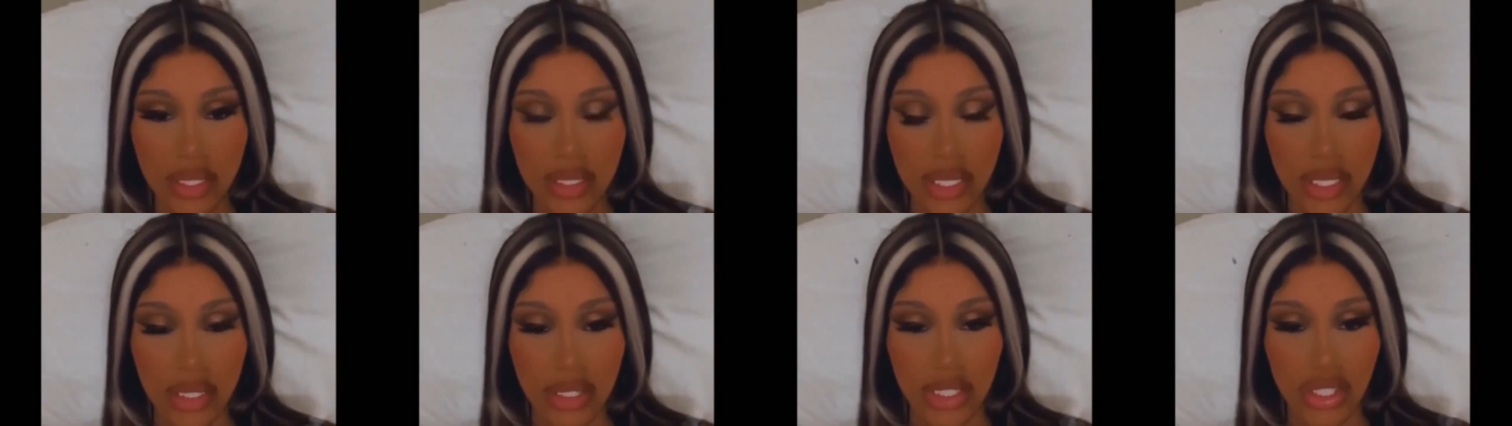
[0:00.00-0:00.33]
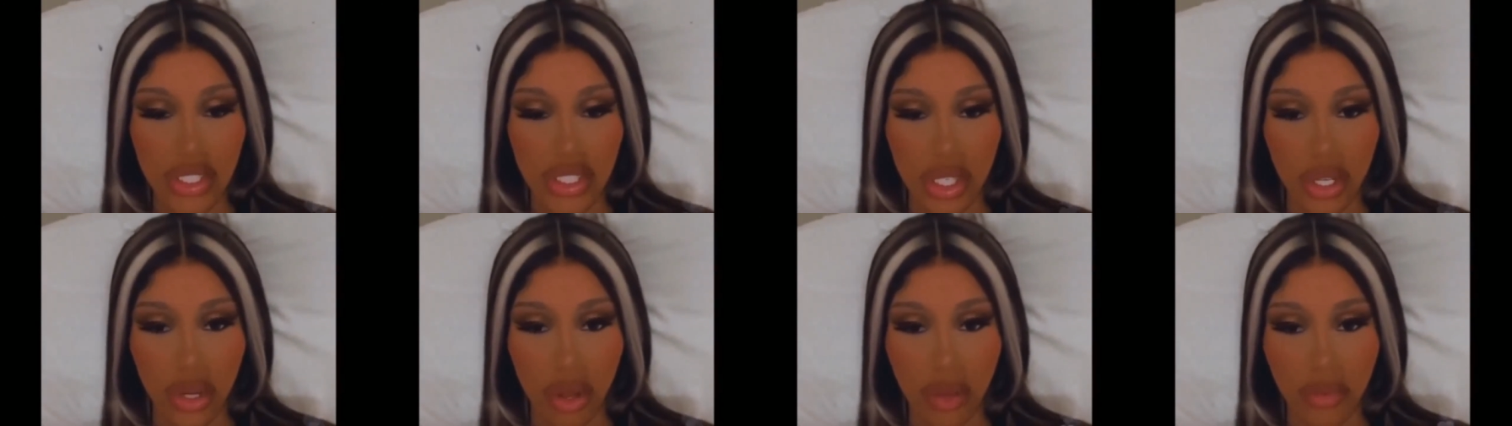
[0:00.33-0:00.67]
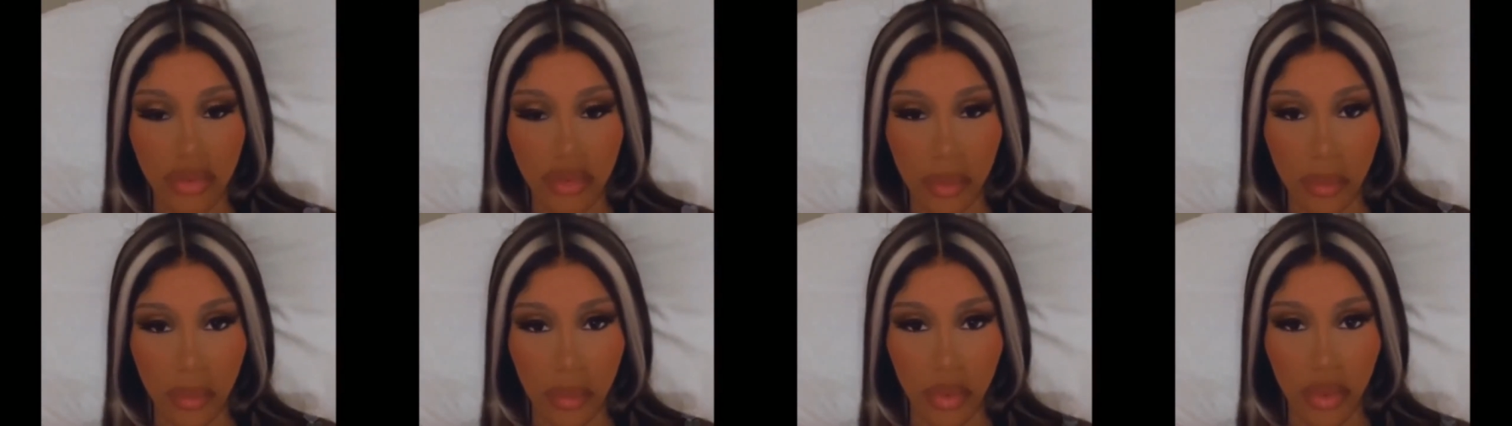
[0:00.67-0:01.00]
I don't even know
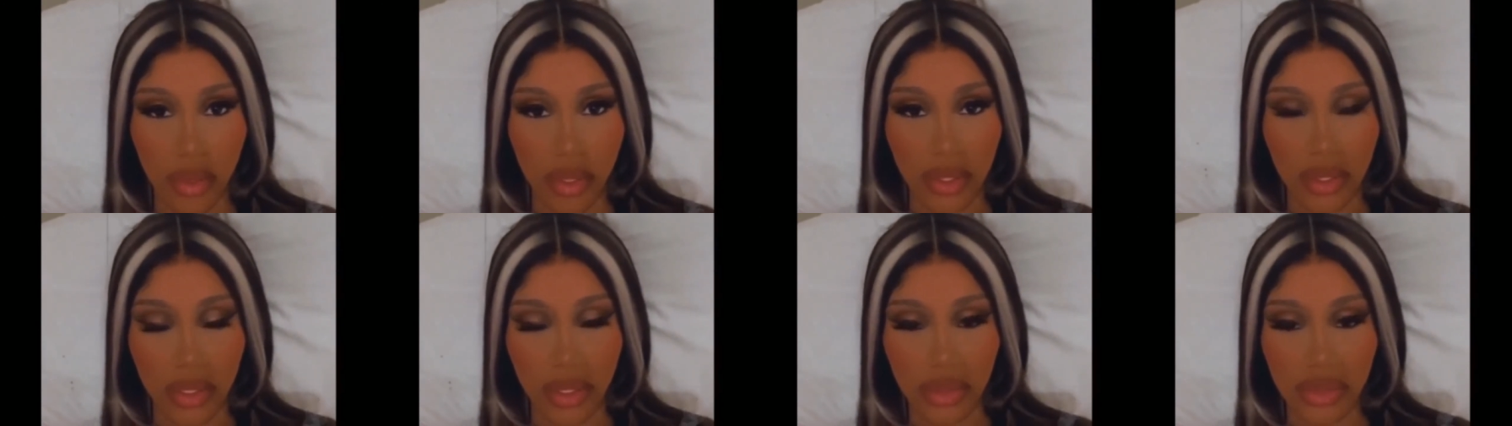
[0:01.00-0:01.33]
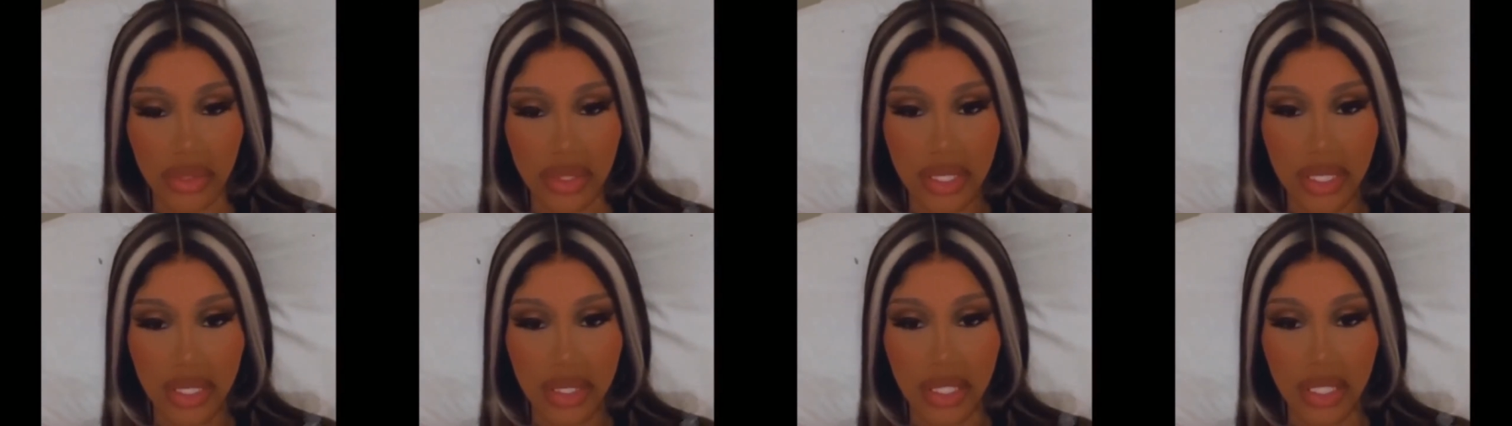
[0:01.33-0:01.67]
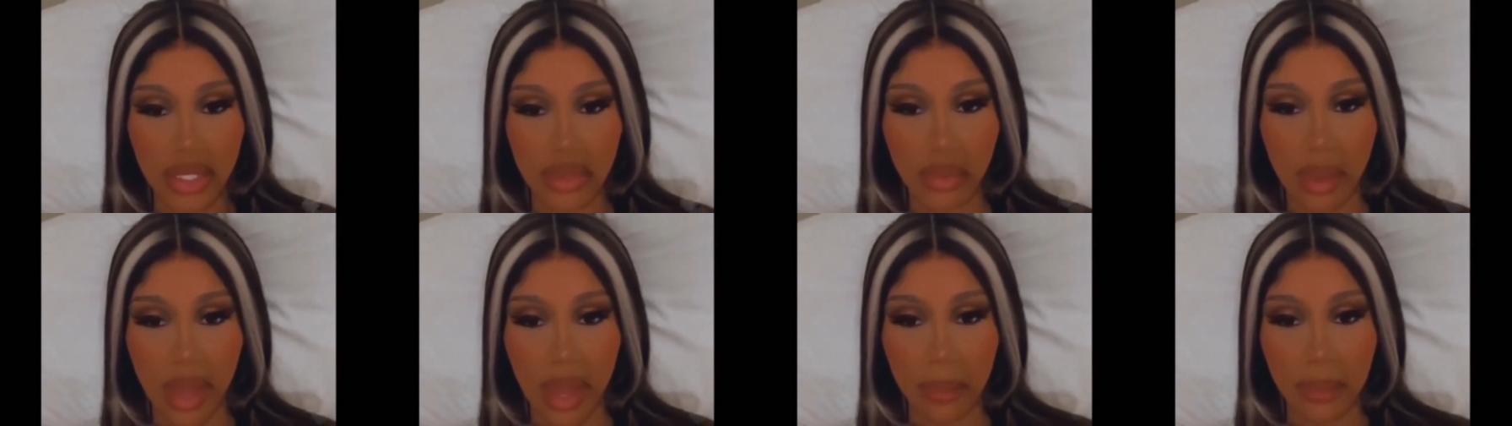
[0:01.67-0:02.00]
how to take this shit off no
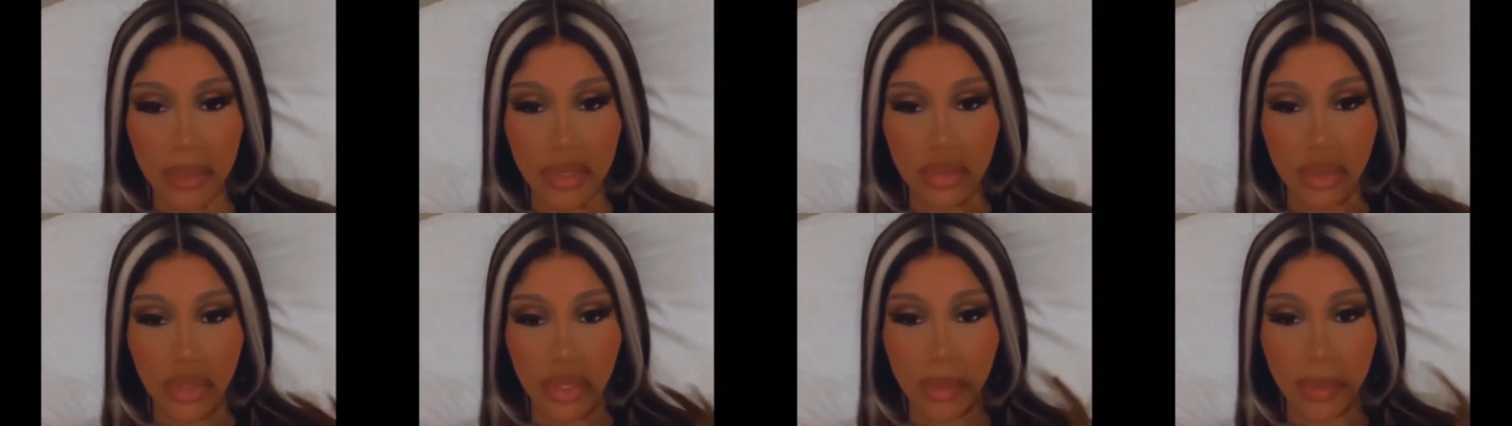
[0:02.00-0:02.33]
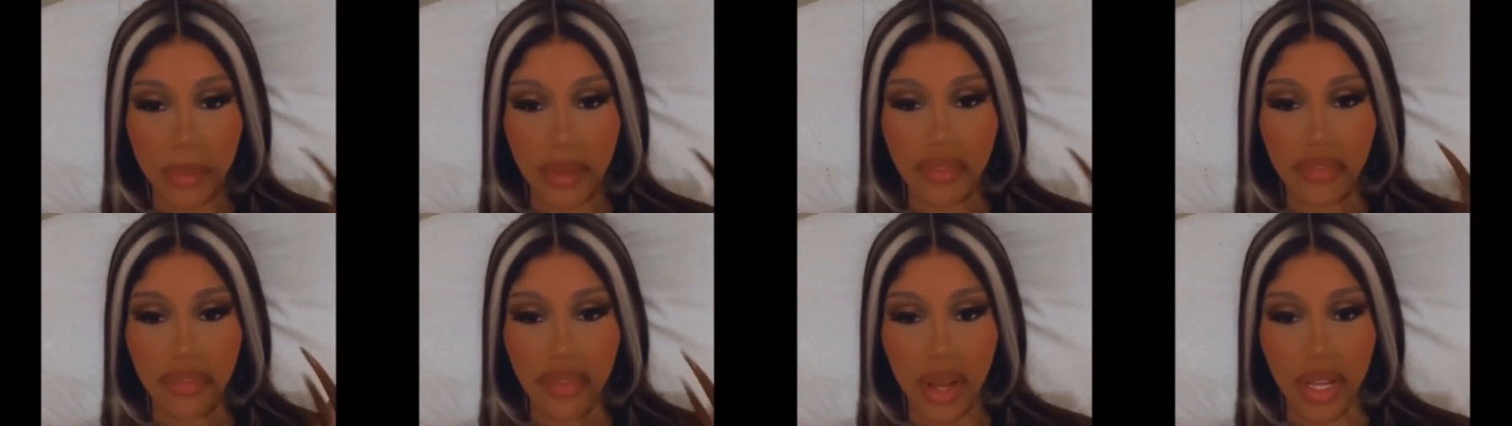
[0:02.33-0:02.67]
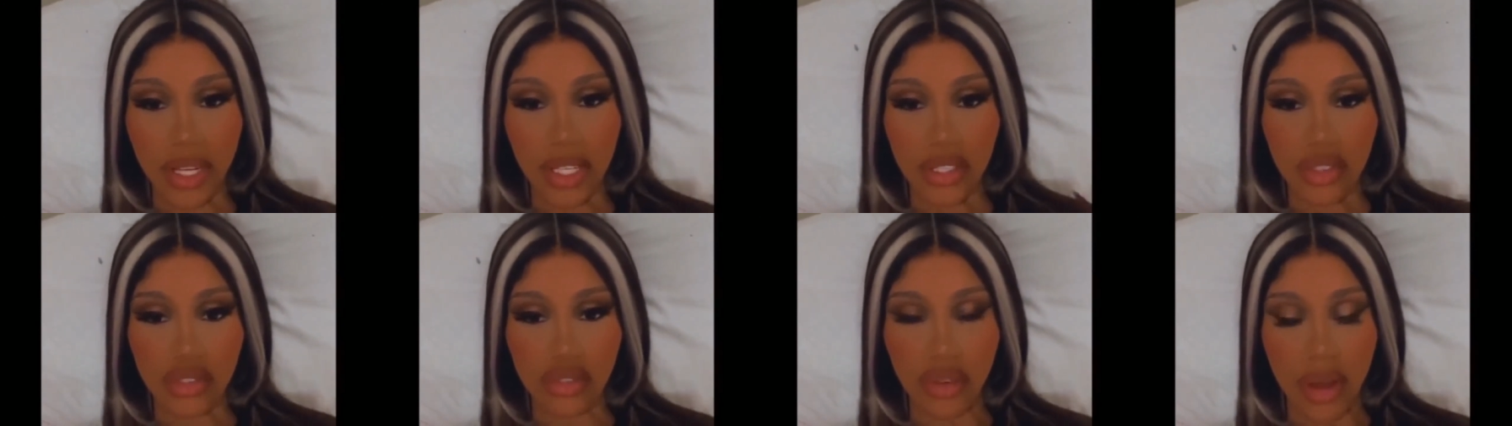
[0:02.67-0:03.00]
more. You see, this what
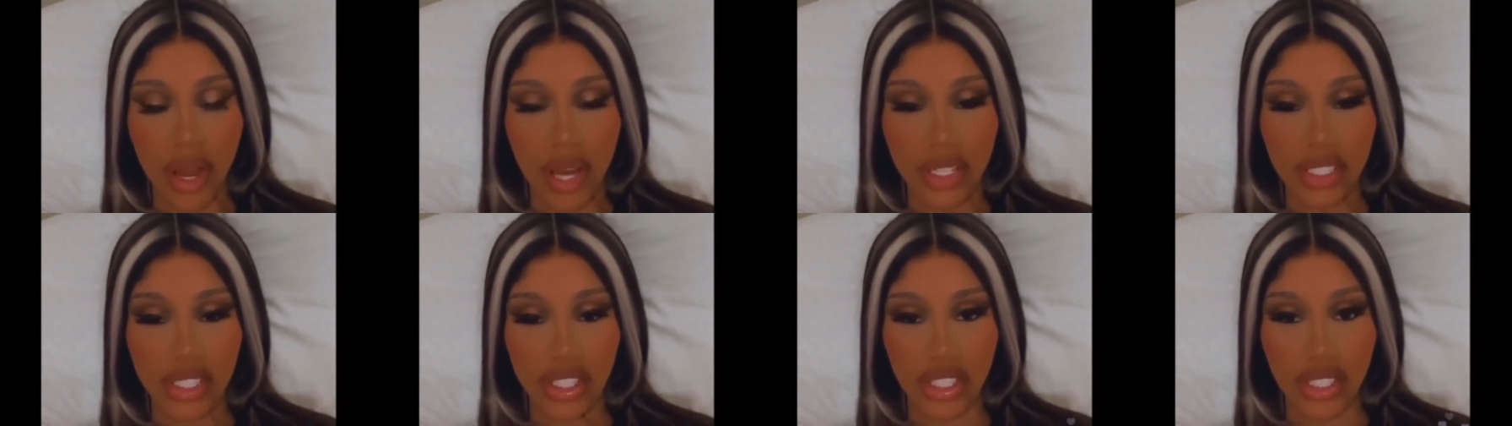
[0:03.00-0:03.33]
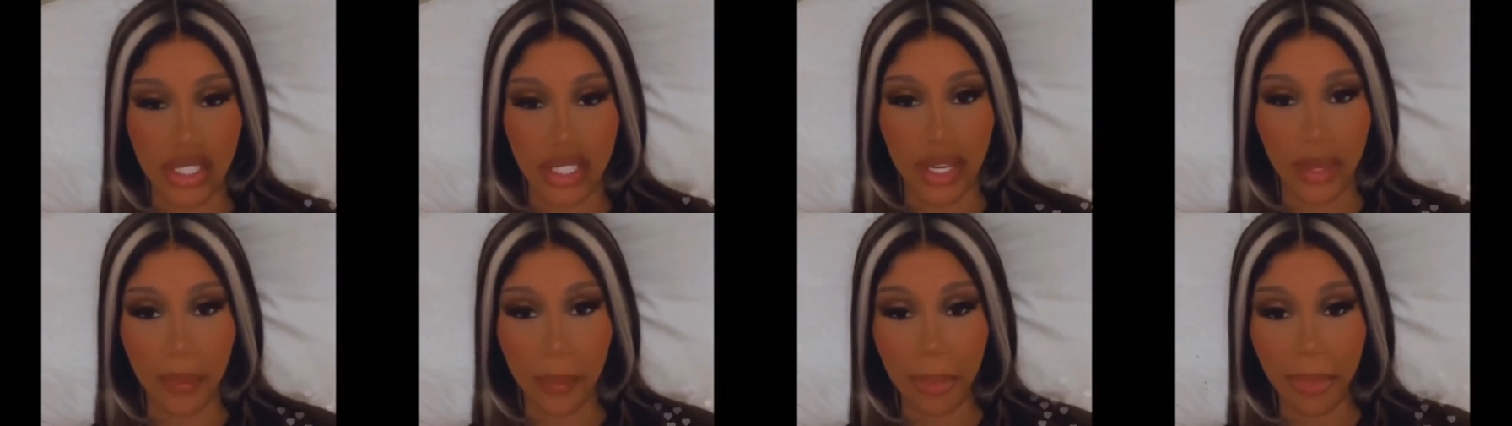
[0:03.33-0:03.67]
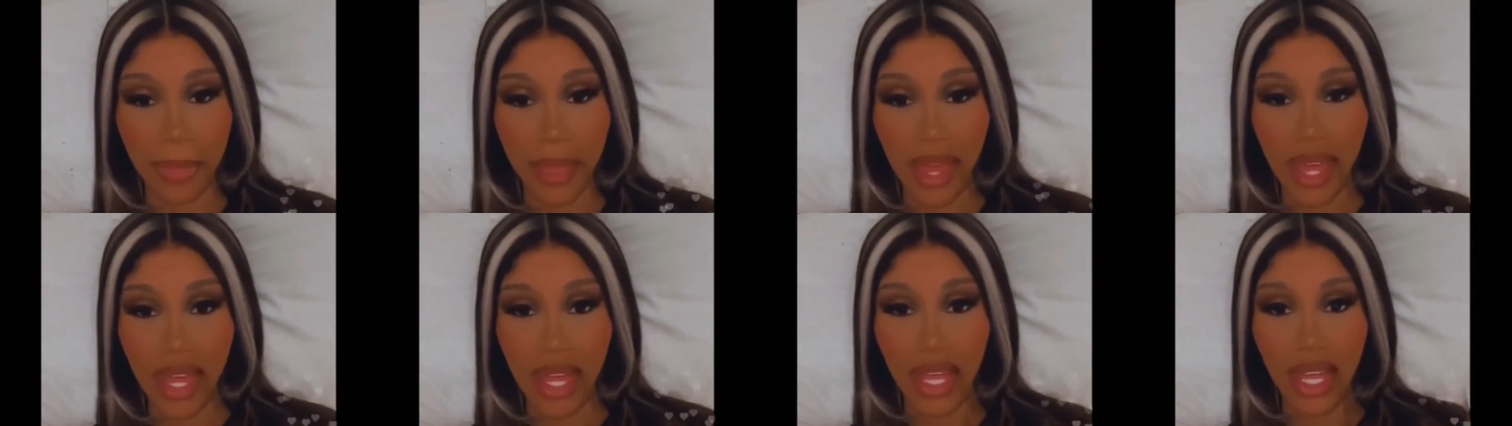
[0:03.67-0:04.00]
happens when you be fucking
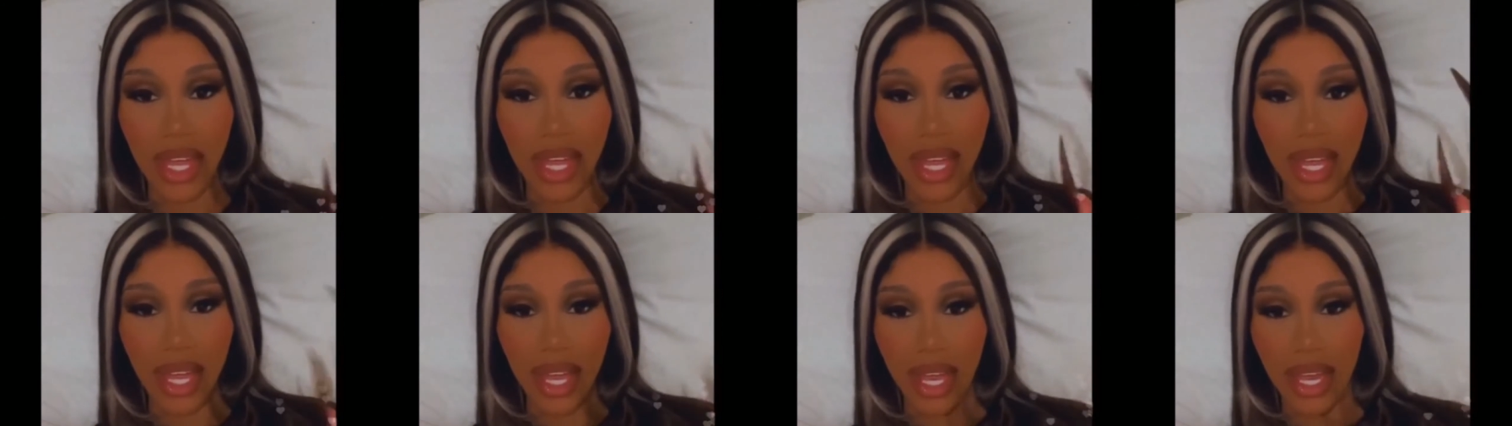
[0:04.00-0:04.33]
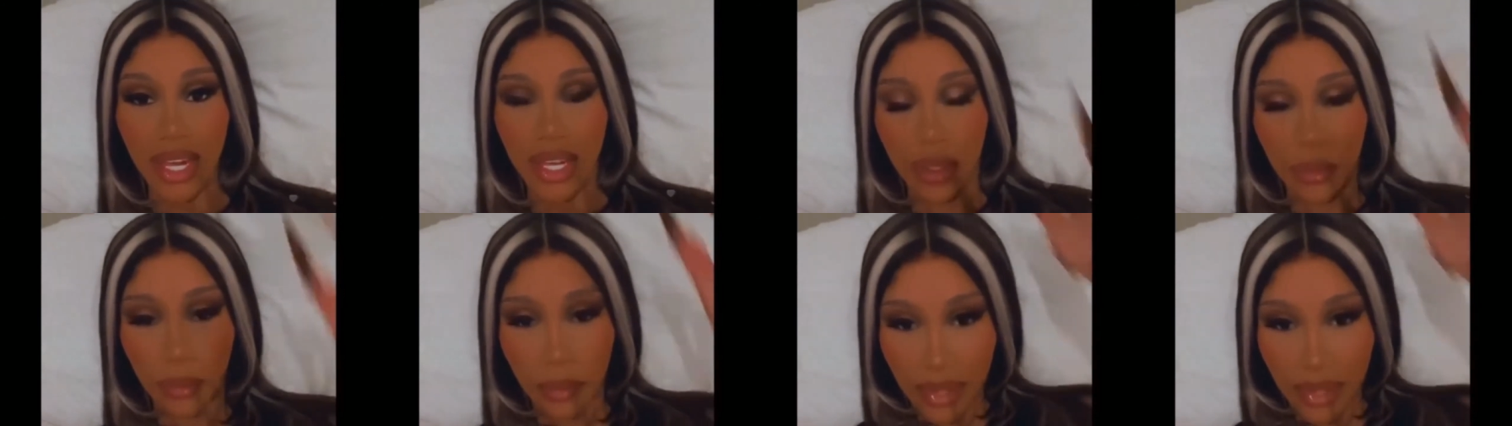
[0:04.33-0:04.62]
trying shit.